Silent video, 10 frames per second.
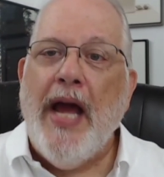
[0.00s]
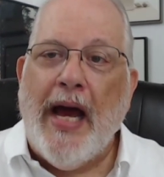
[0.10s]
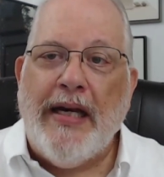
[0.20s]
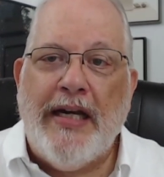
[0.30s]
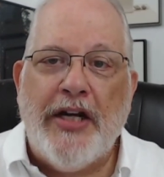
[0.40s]

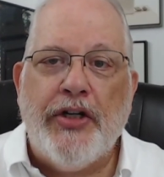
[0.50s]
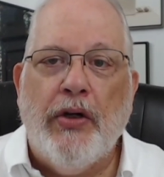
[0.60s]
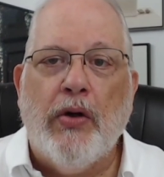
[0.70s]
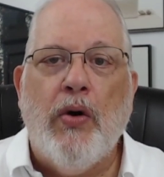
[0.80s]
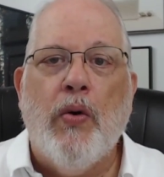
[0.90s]

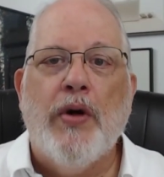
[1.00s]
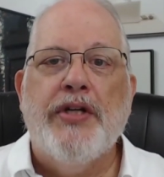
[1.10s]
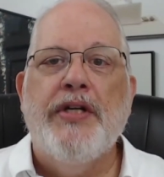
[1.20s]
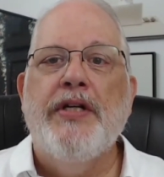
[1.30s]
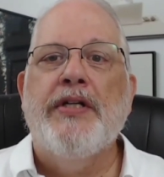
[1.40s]
additional
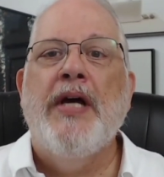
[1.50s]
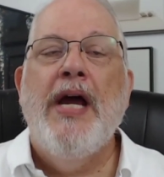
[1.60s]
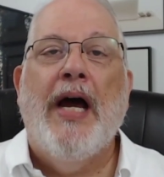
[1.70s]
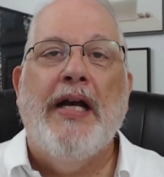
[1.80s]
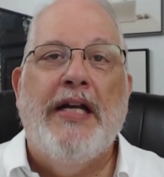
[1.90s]
courses,
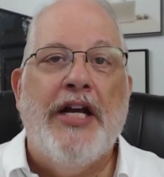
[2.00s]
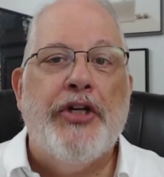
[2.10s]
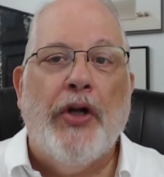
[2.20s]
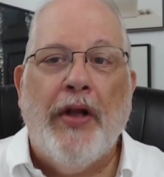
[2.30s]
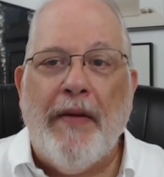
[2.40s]
additional